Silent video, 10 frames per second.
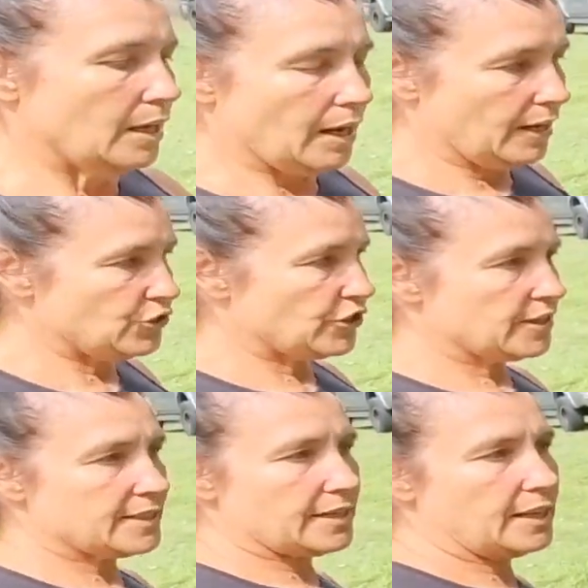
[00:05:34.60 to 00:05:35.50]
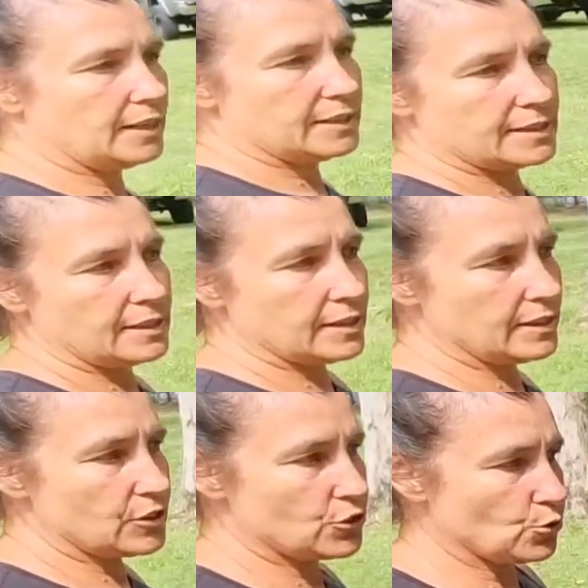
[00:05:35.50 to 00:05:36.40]
as you can see, it's in the
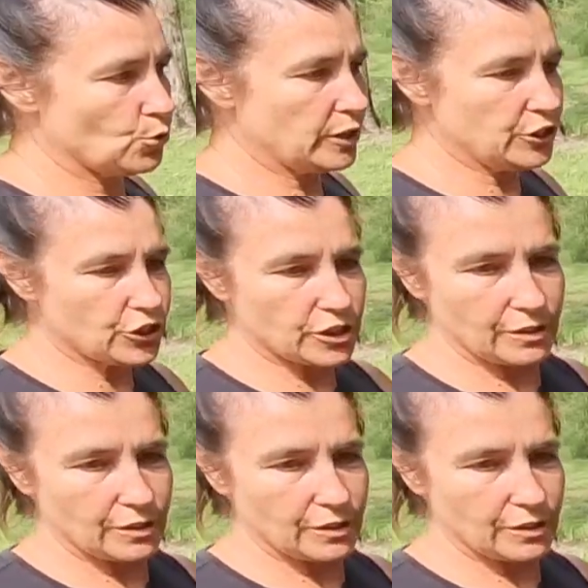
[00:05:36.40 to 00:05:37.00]
storage